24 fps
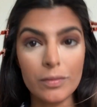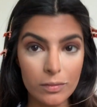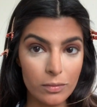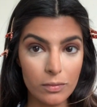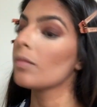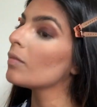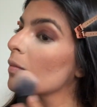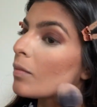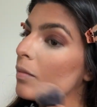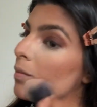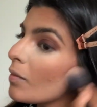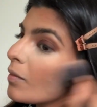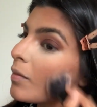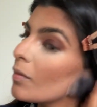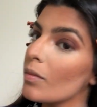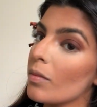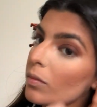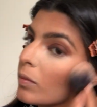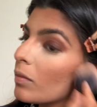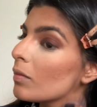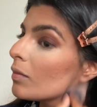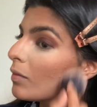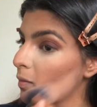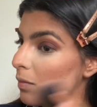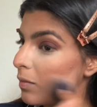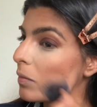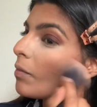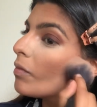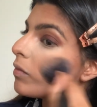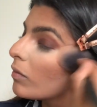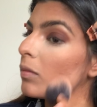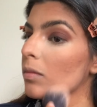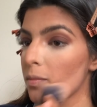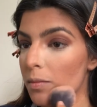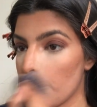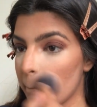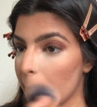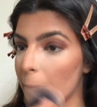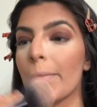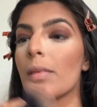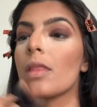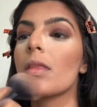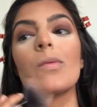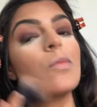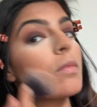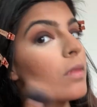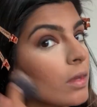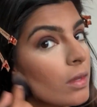Trendy. Look at me being so
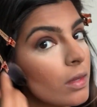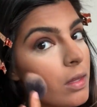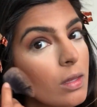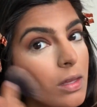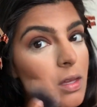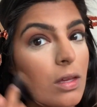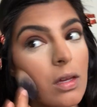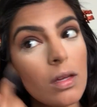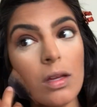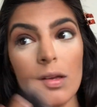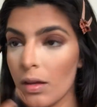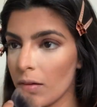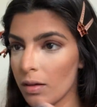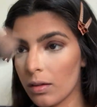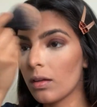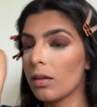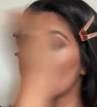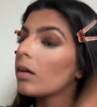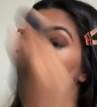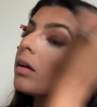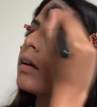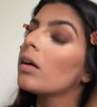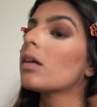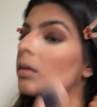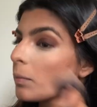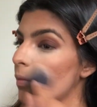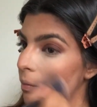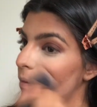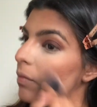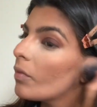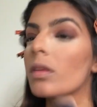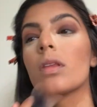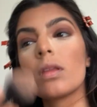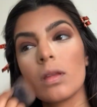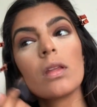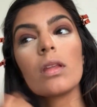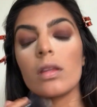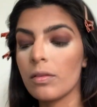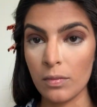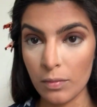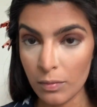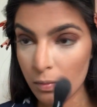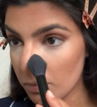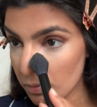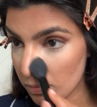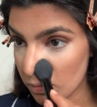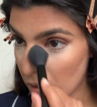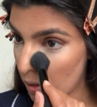trendy. And then I'm just buffing
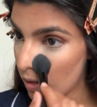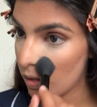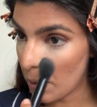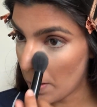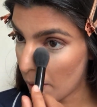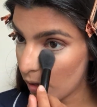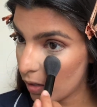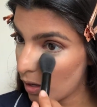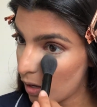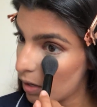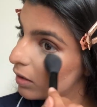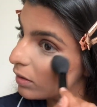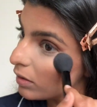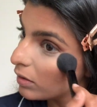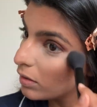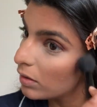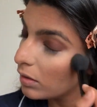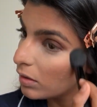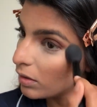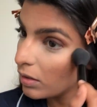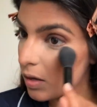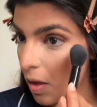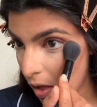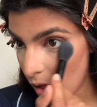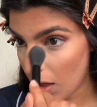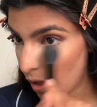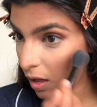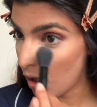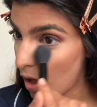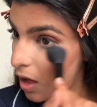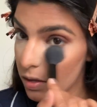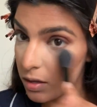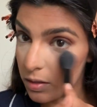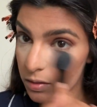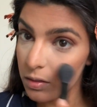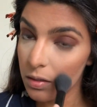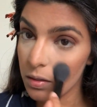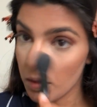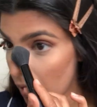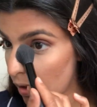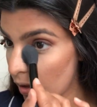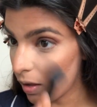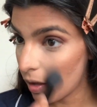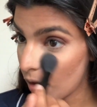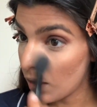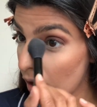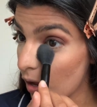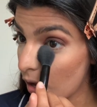away my powder
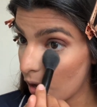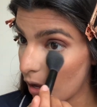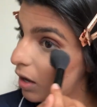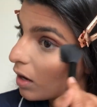bake.